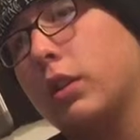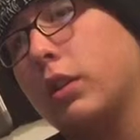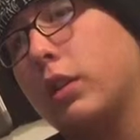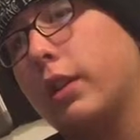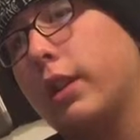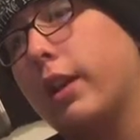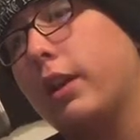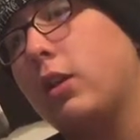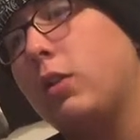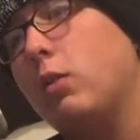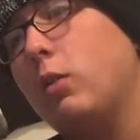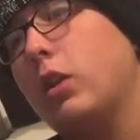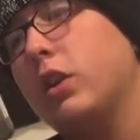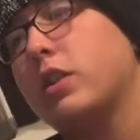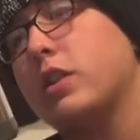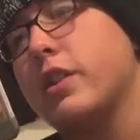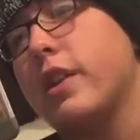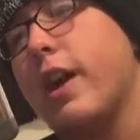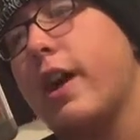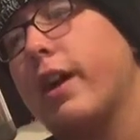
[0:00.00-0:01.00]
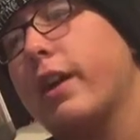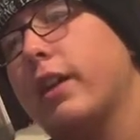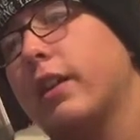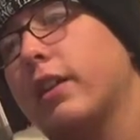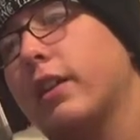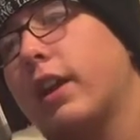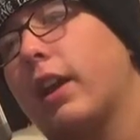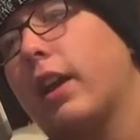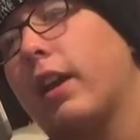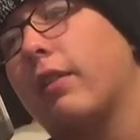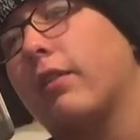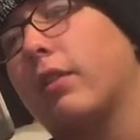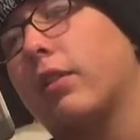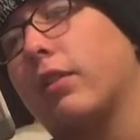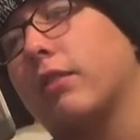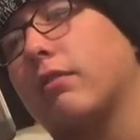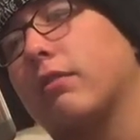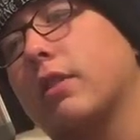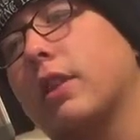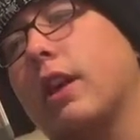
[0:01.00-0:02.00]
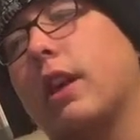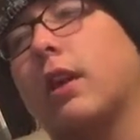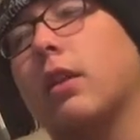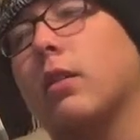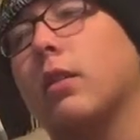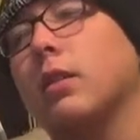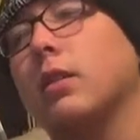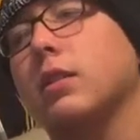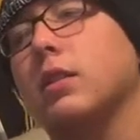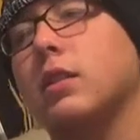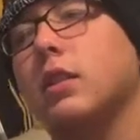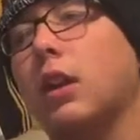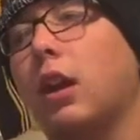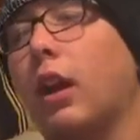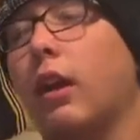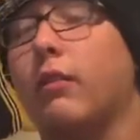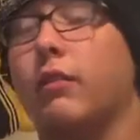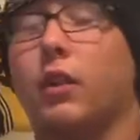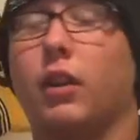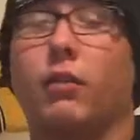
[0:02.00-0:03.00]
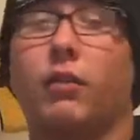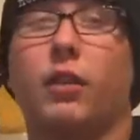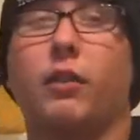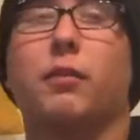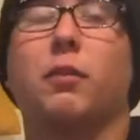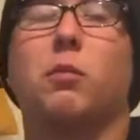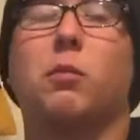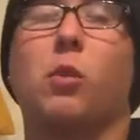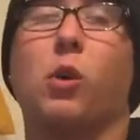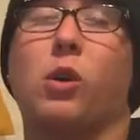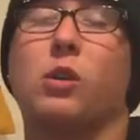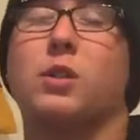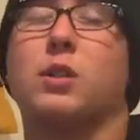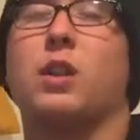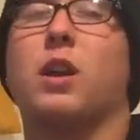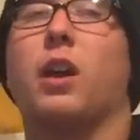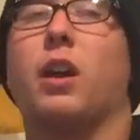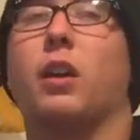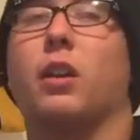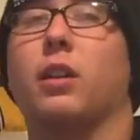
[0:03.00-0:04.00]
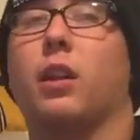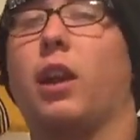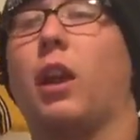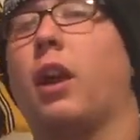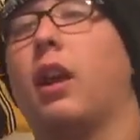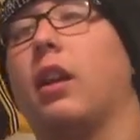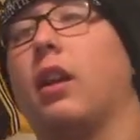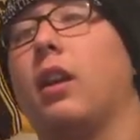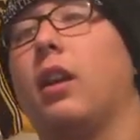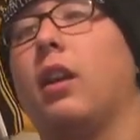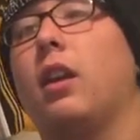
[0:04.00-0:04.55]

Can you watch Nyan Cat for 3 hours? I've never even watched Nyan Cat.